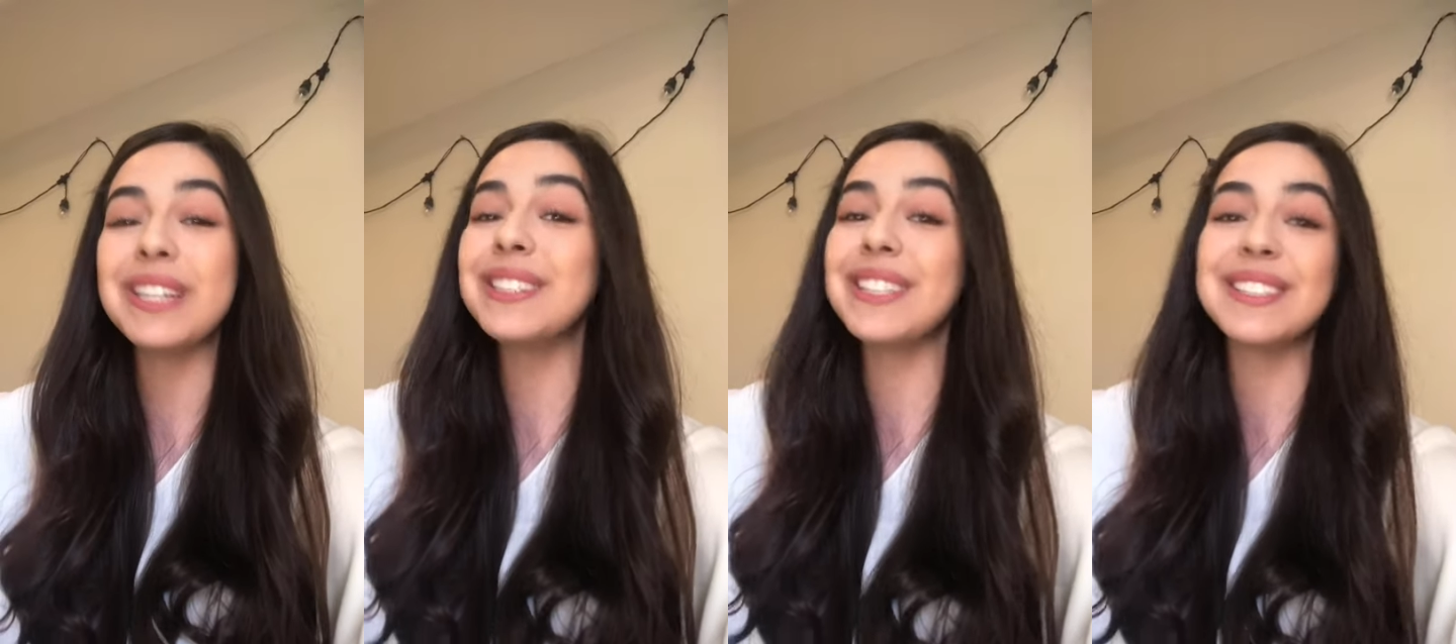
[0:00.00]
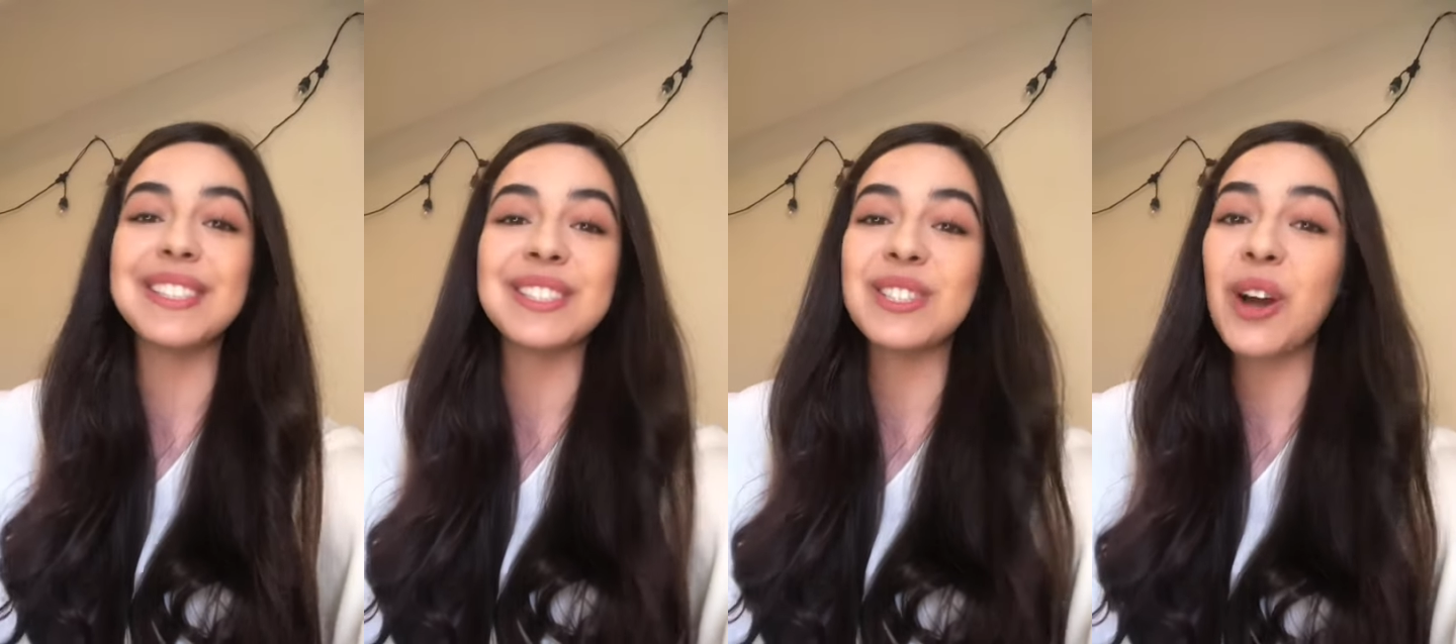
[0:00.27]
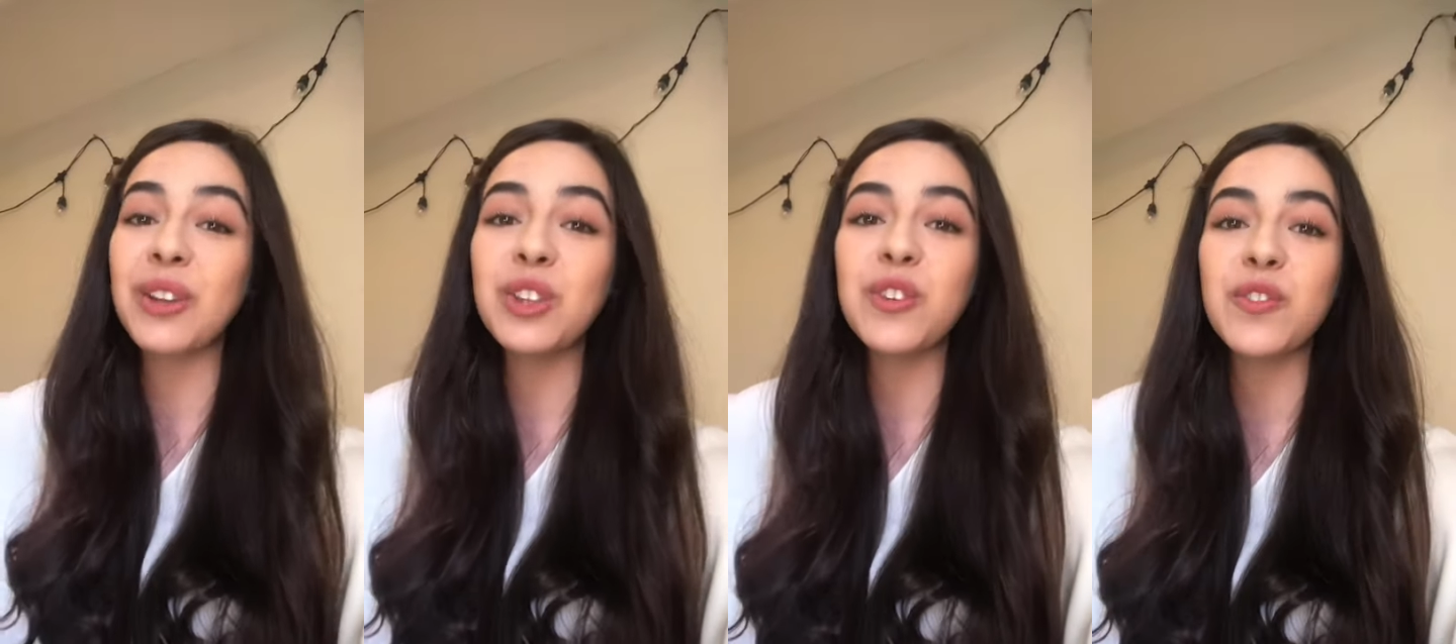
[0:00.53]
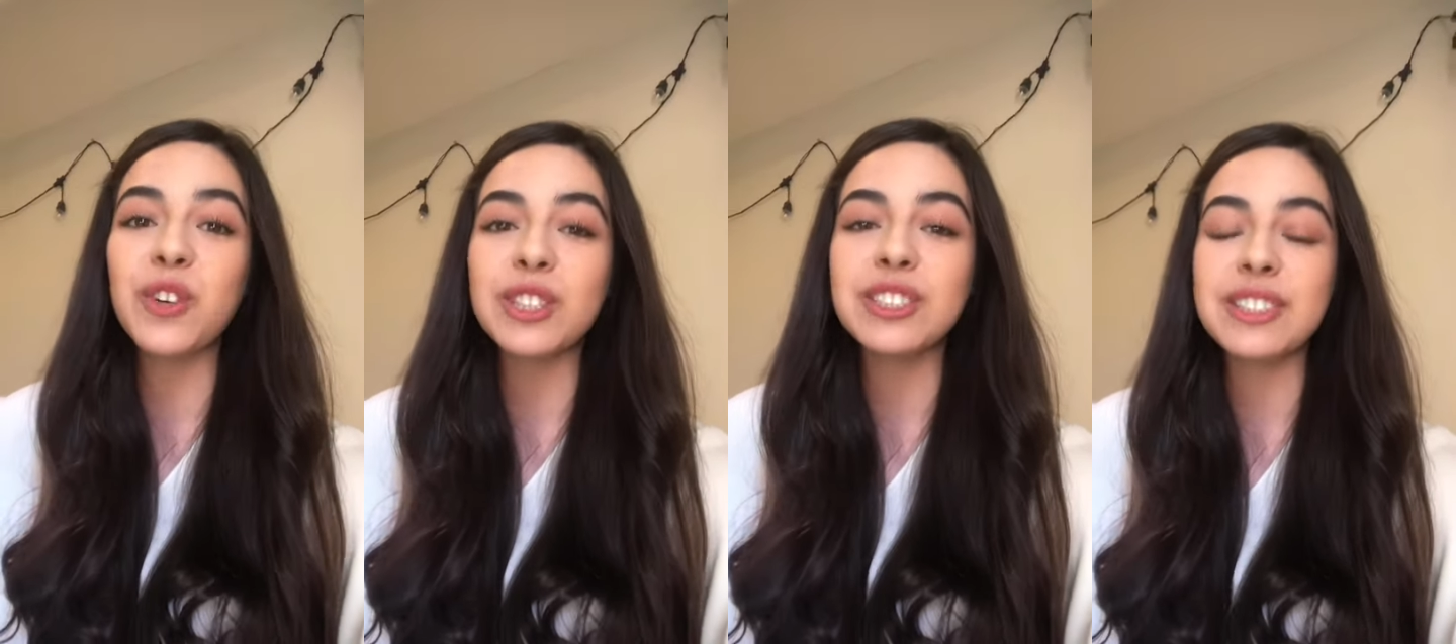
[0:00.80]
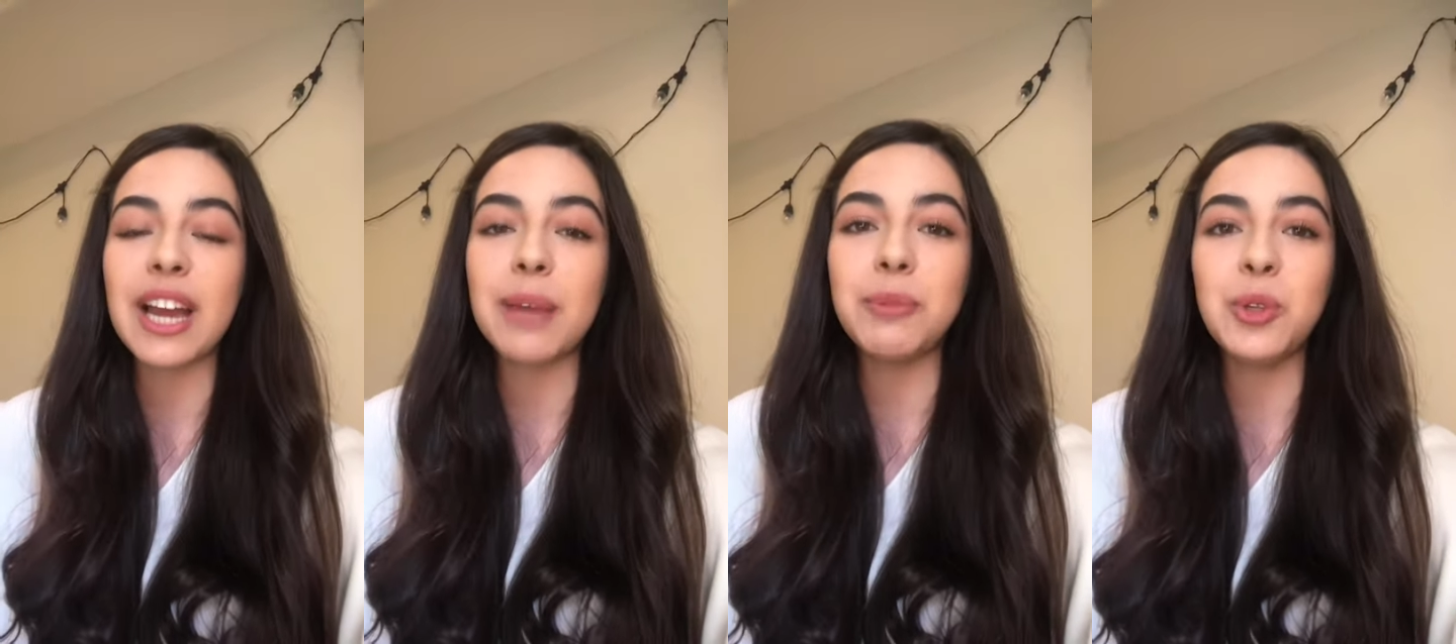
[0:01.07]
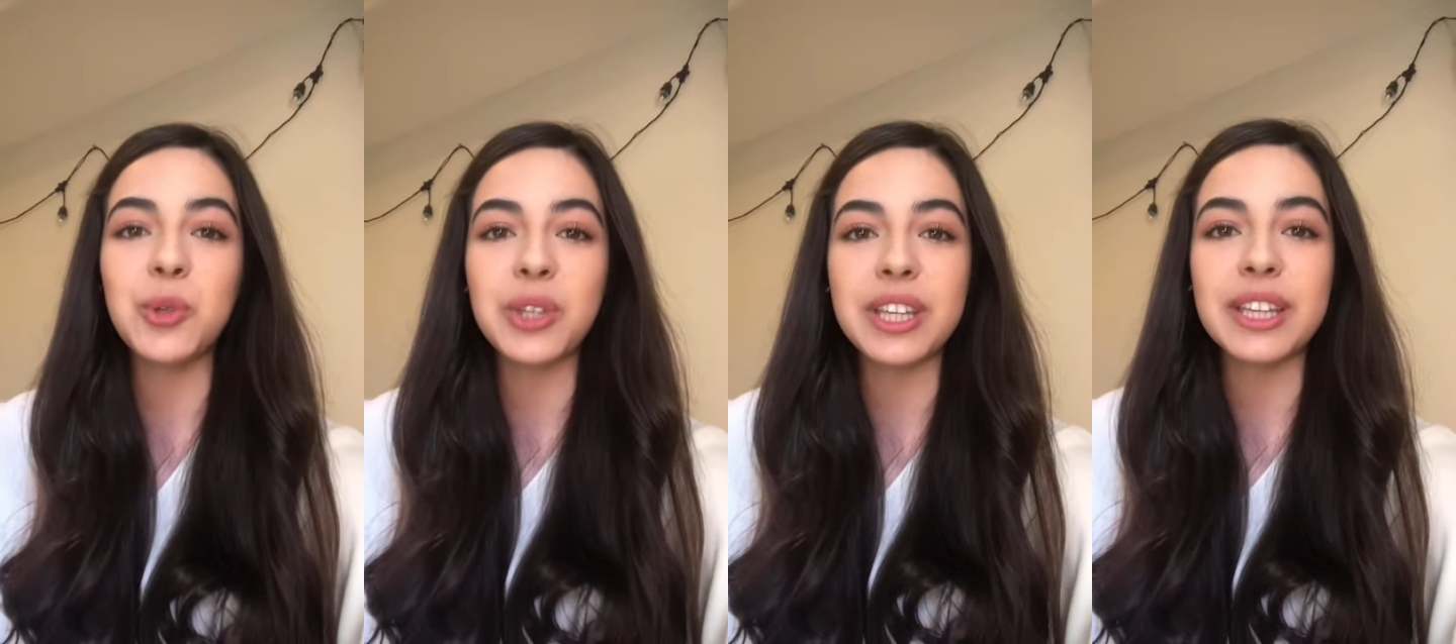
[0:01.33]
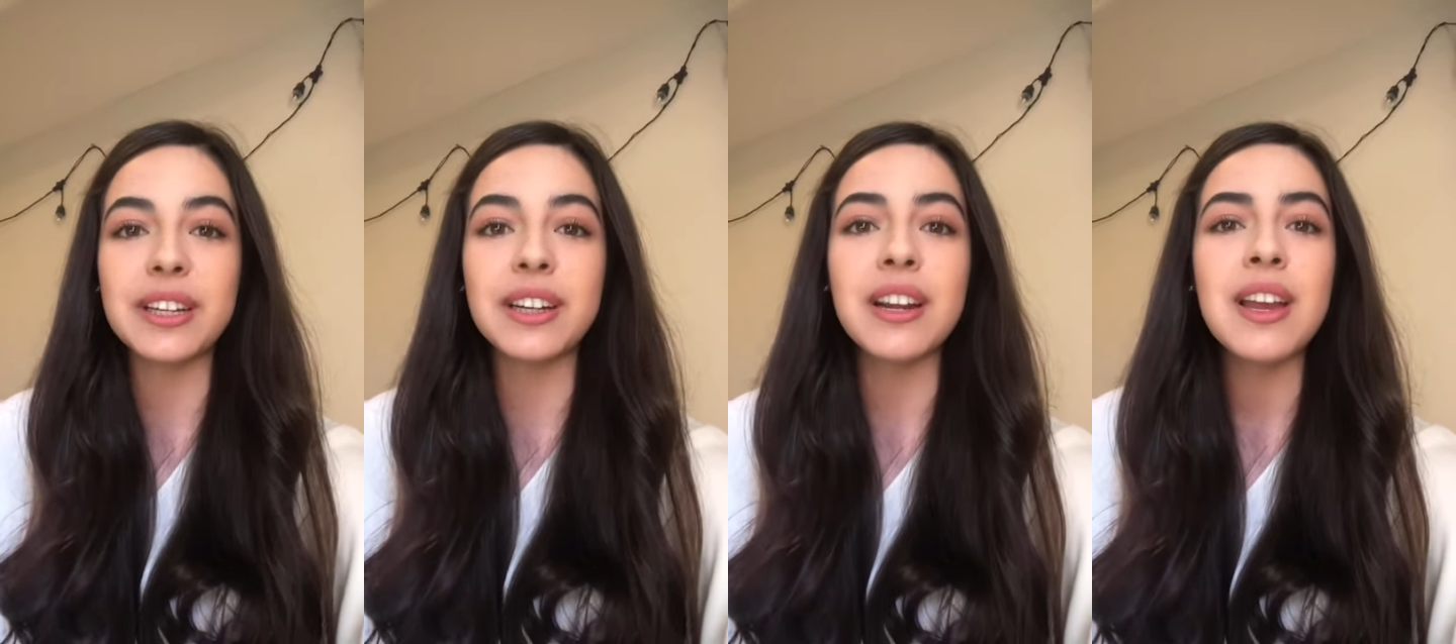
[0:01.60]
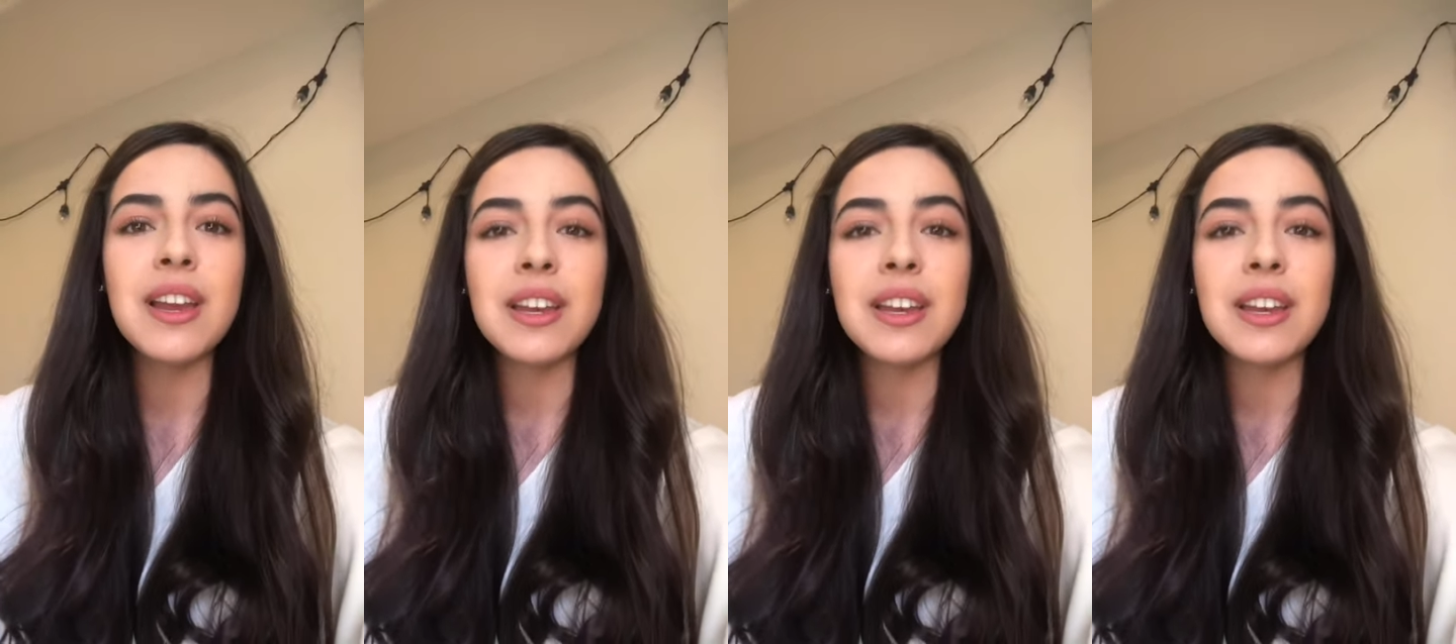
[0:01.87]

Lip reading: this is not the first time you hear